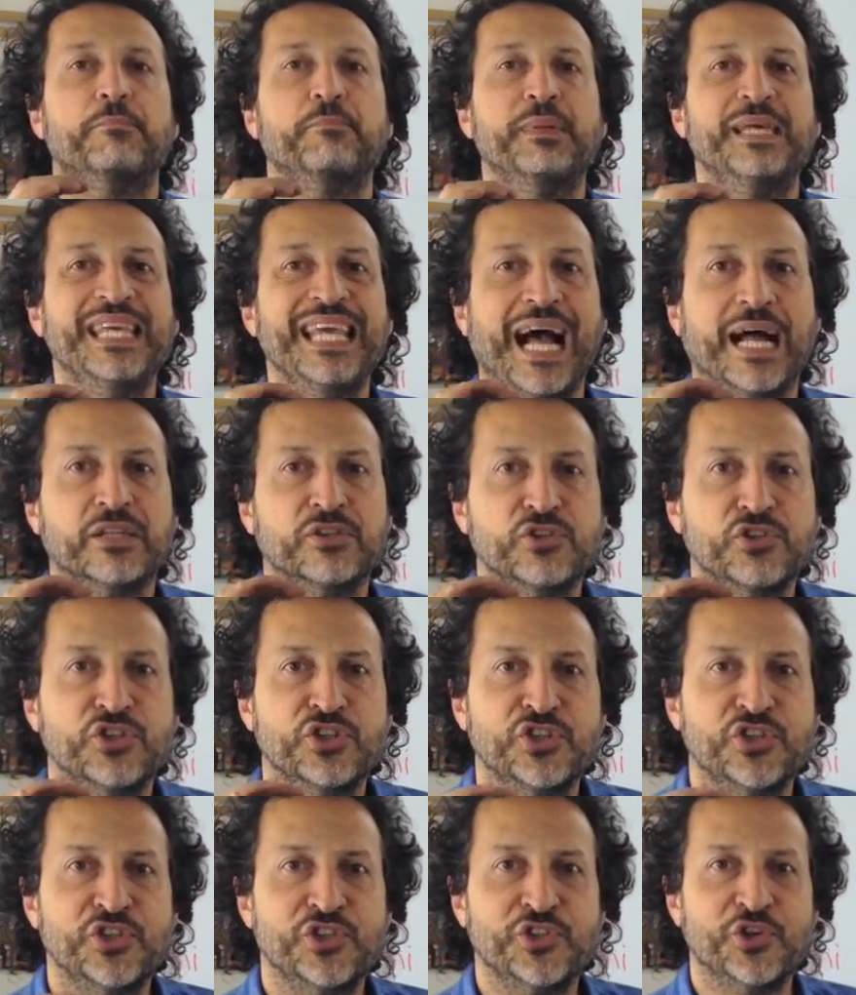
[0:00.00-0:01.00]

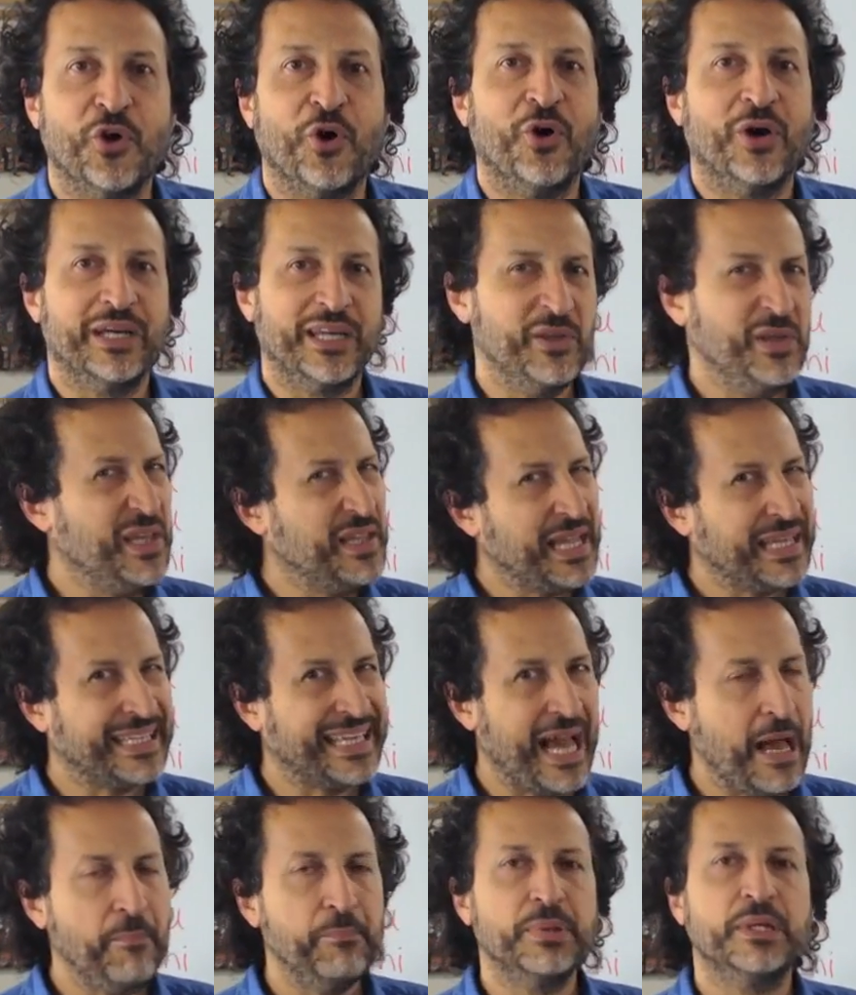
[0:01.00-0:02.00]
Piaccio. Can you hear
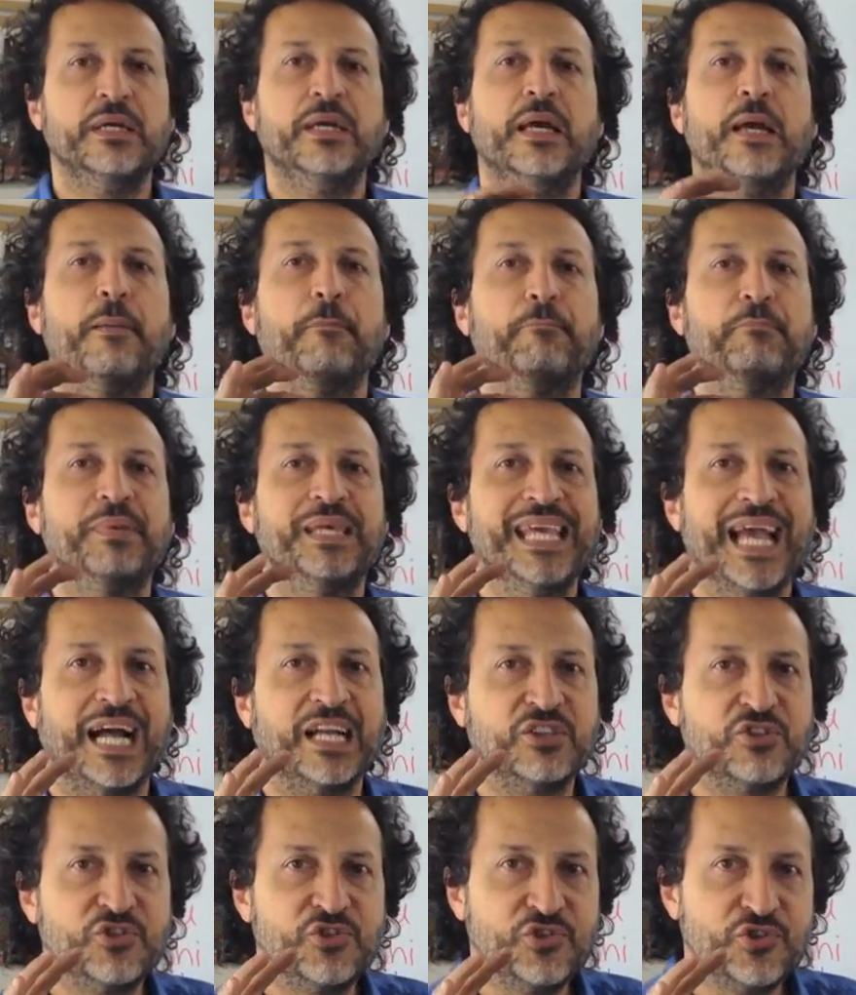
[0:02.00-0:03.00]
that gap?
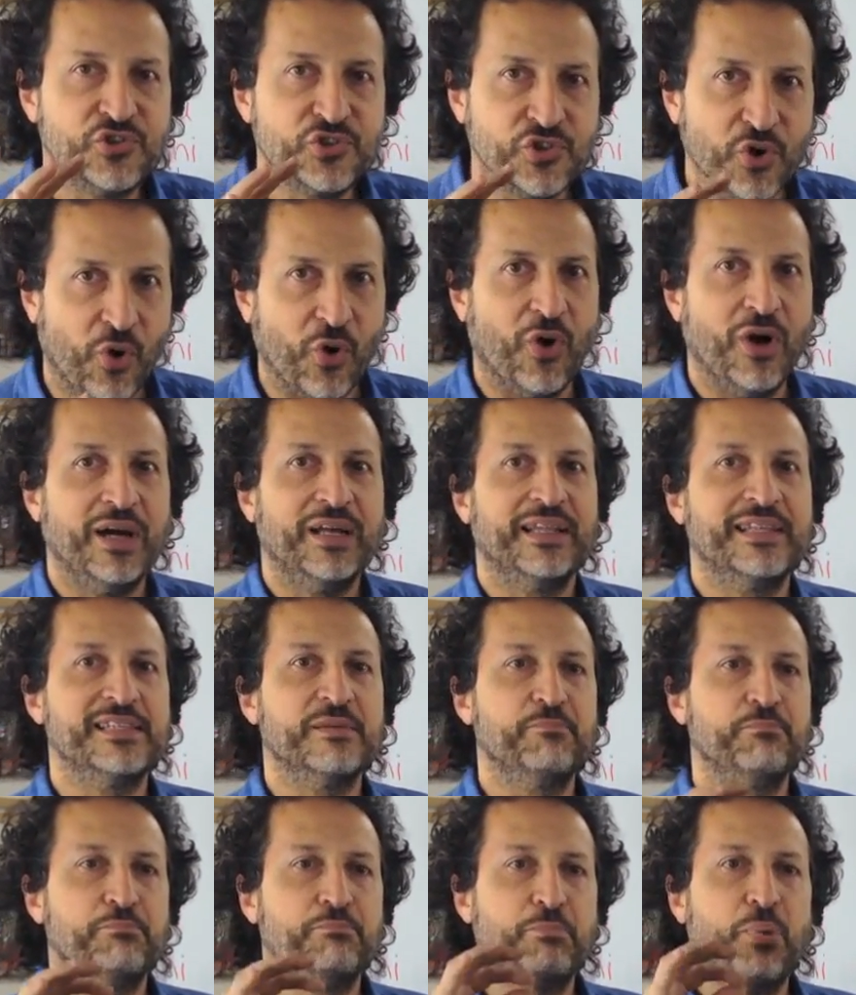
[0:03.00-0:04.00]
Piaccio. There's
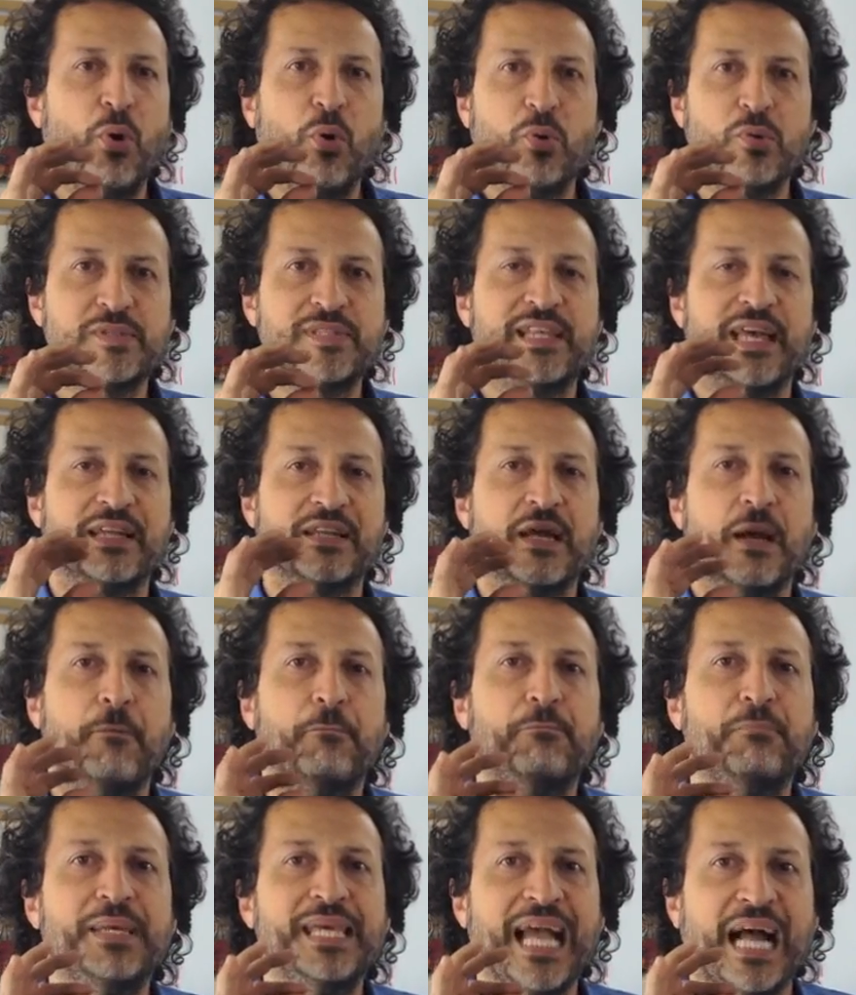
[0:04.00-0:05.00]
a pause there.
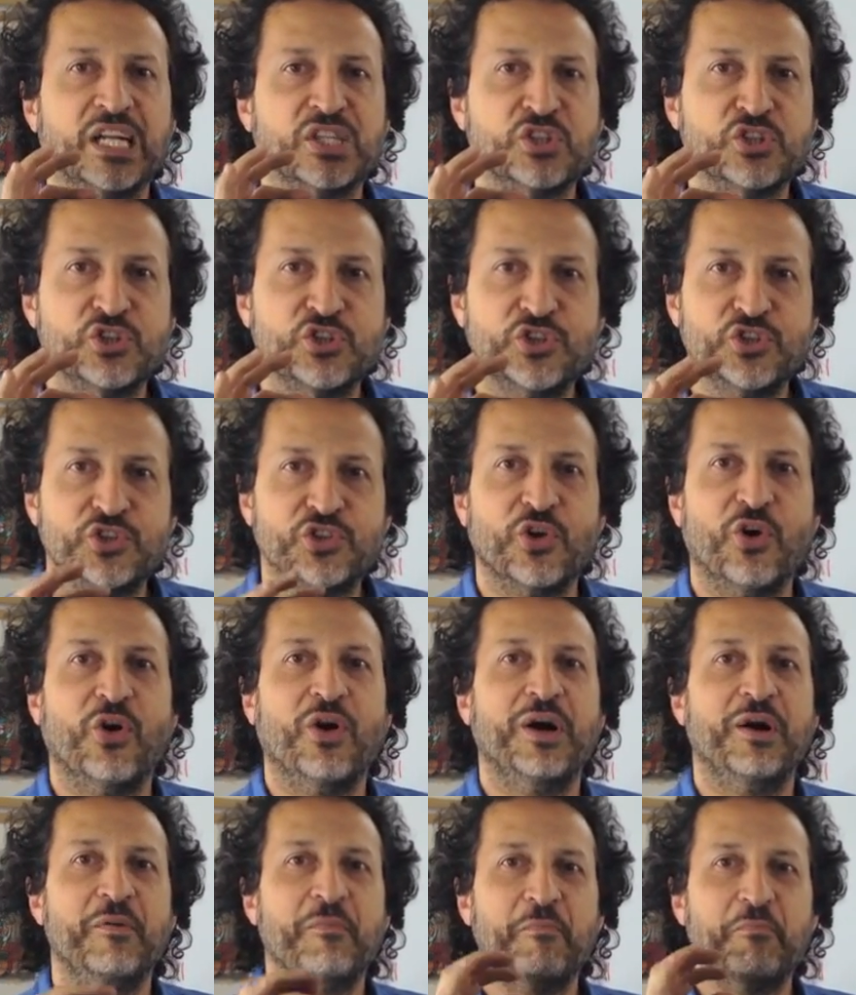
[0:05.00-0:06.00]

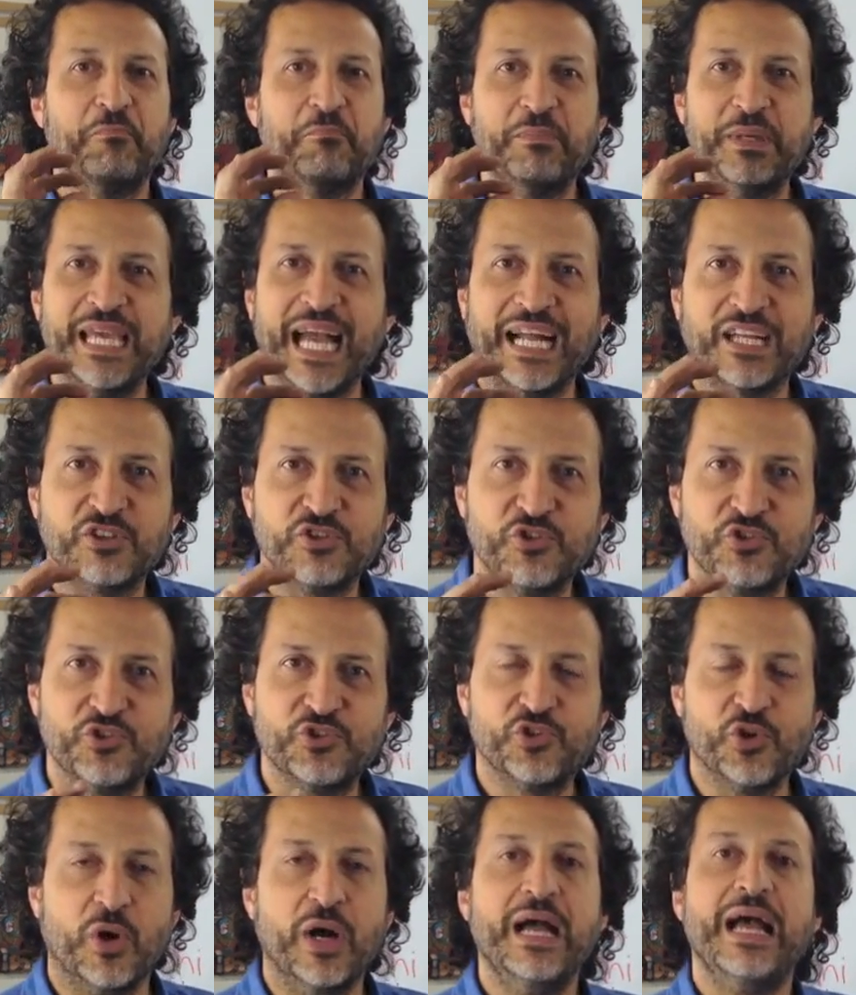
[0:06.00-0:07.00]
Piaccio.
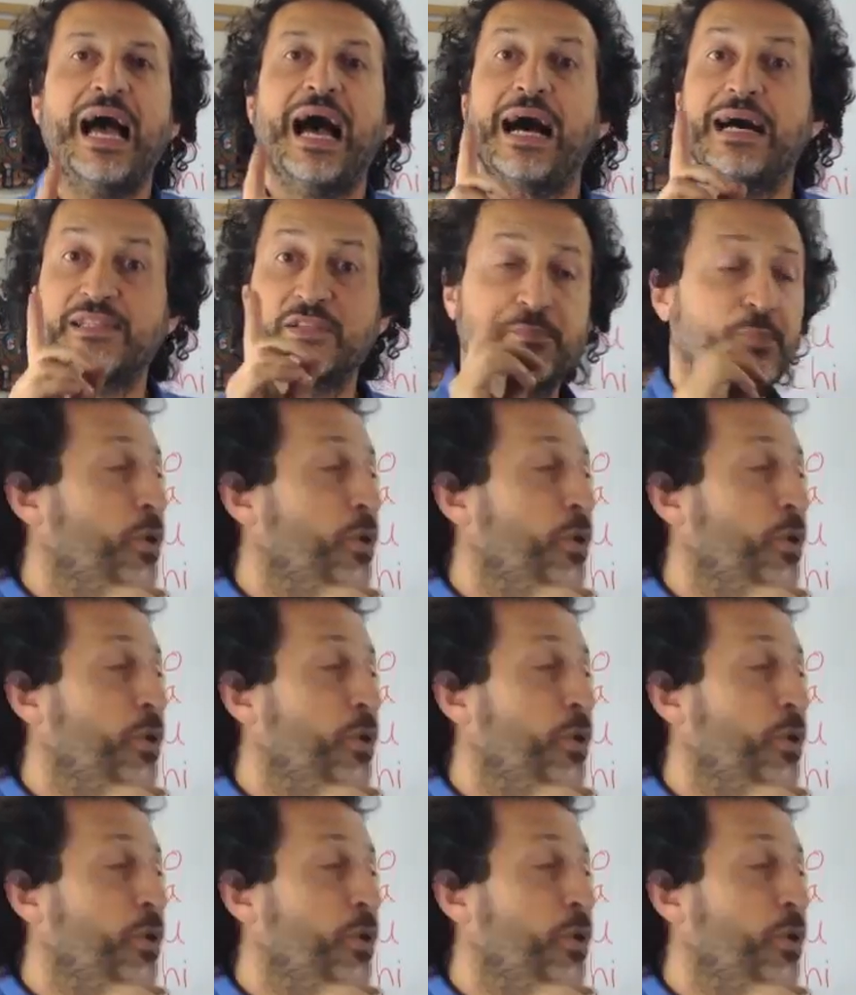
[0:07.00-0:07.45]
Piaccio. As